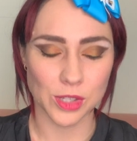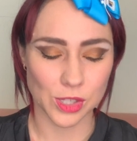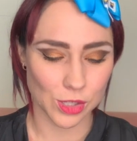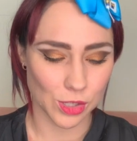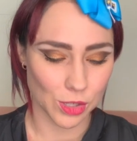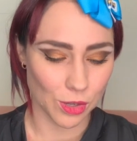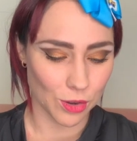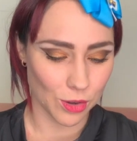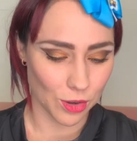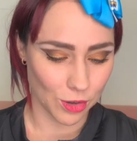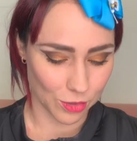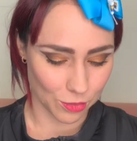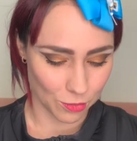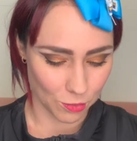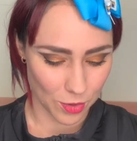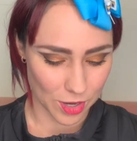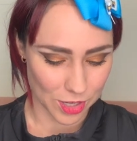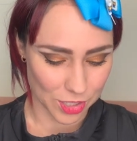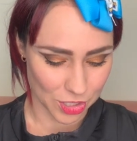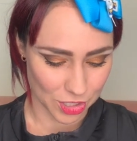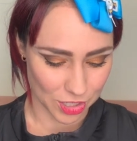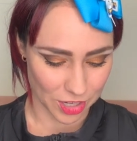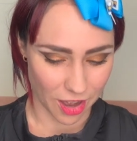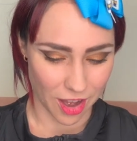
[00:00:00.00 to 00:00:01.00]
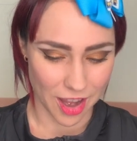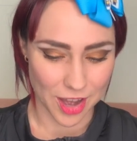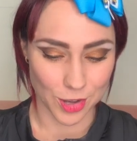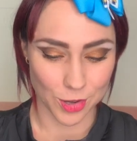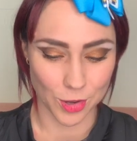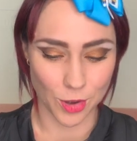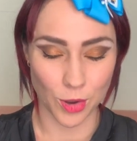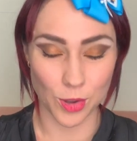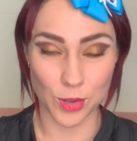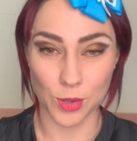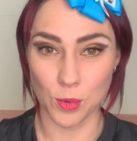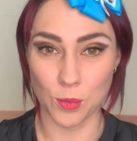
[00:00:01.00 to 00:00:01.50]
soon, which I
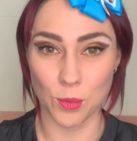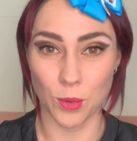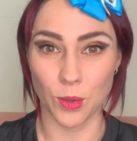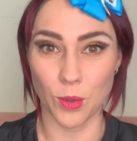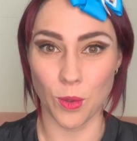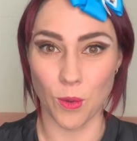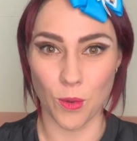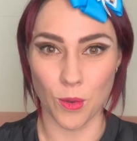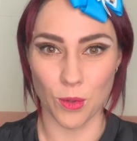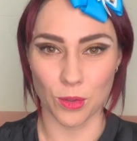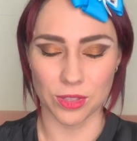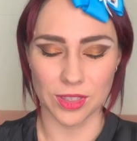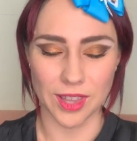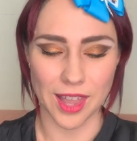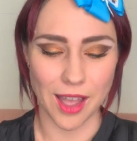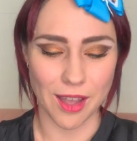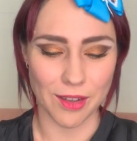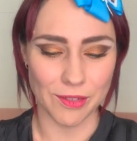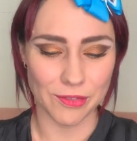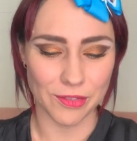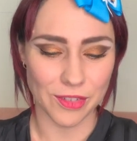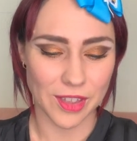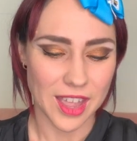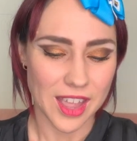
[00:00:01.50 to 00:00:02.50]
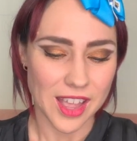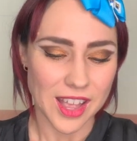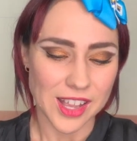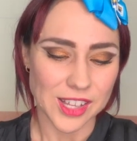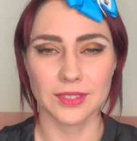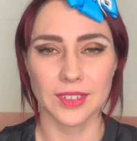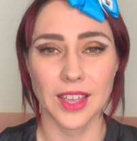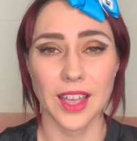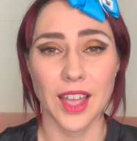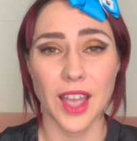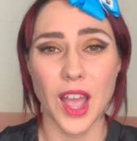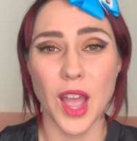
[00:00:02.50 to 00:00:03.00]
know you will all love.
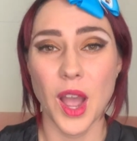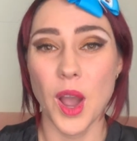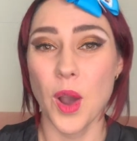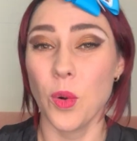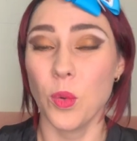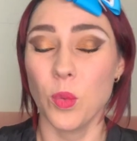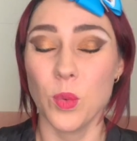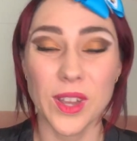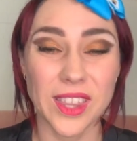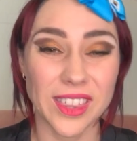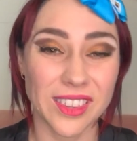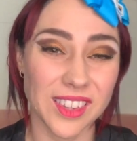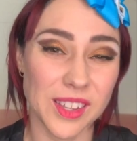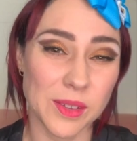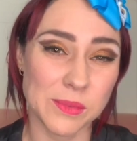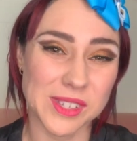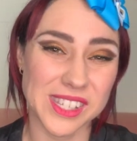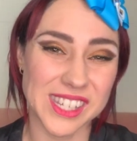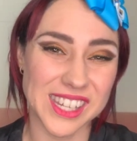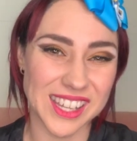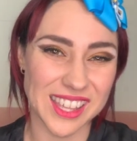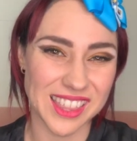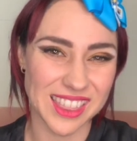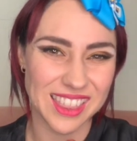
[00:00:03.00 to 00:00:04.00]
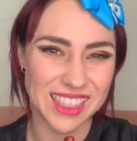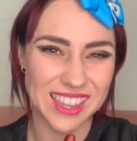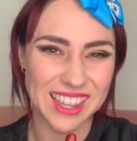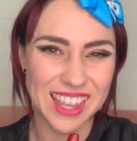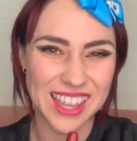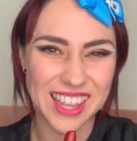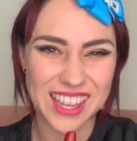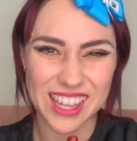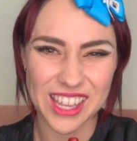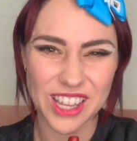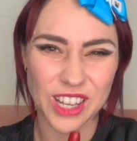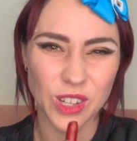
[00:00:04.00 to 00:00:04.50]
With lipstick,
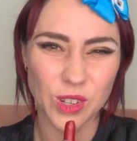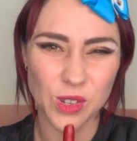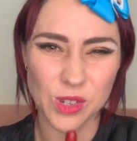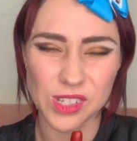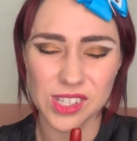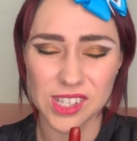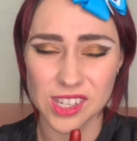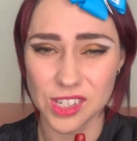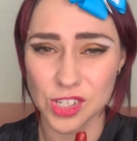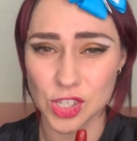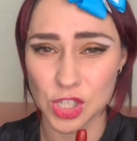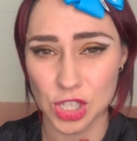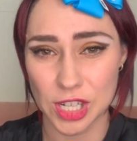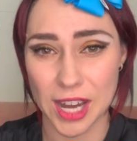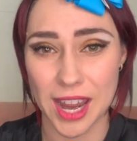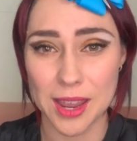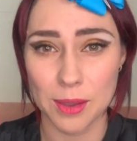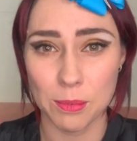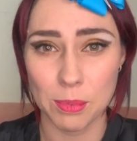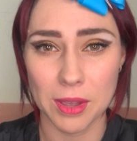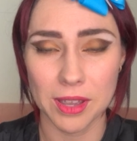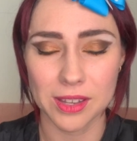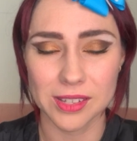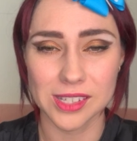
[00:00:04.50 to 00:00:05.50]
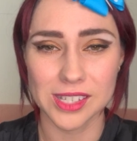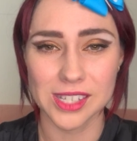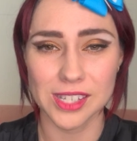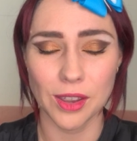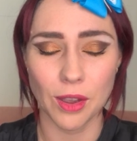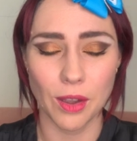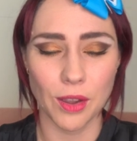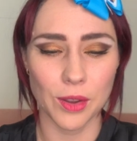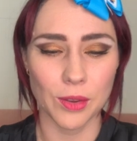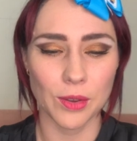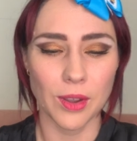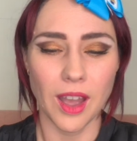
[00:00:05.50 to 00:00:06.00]
it can lose its shape,
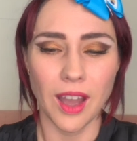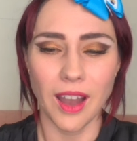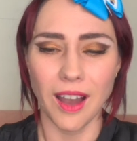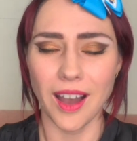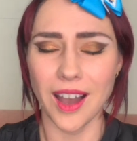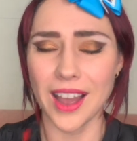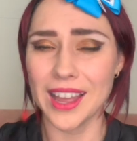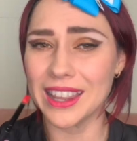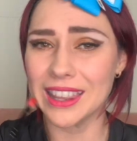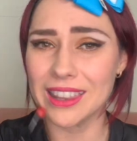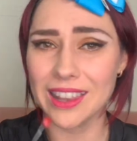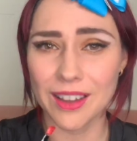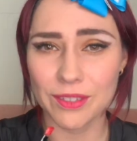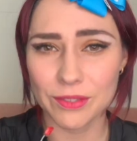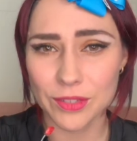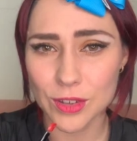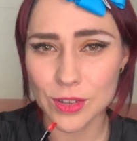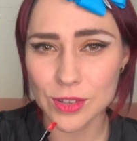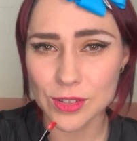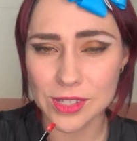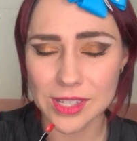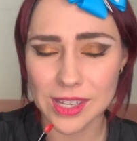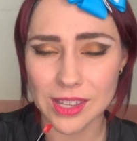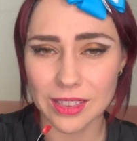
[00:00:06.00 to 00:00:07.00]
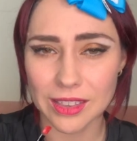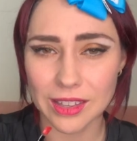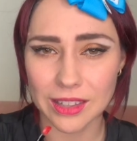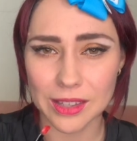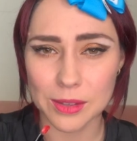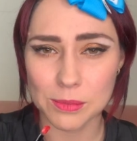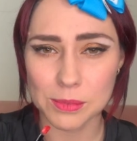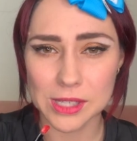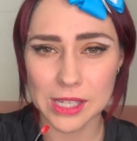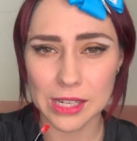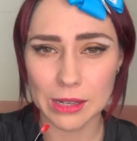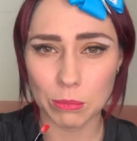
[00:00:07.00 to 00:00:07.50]
so I love using the
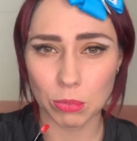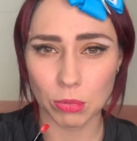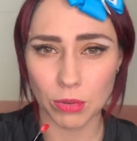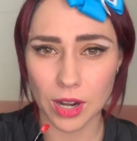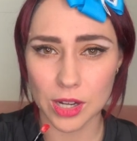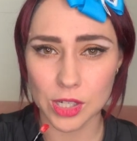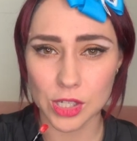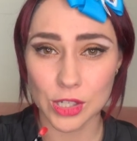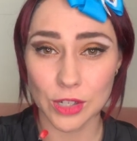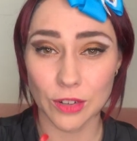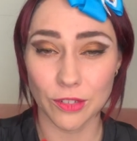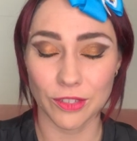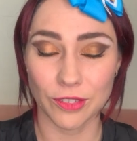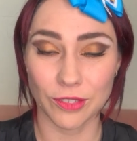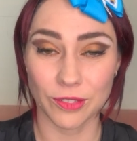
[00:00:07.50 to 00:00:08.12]
lipstick brush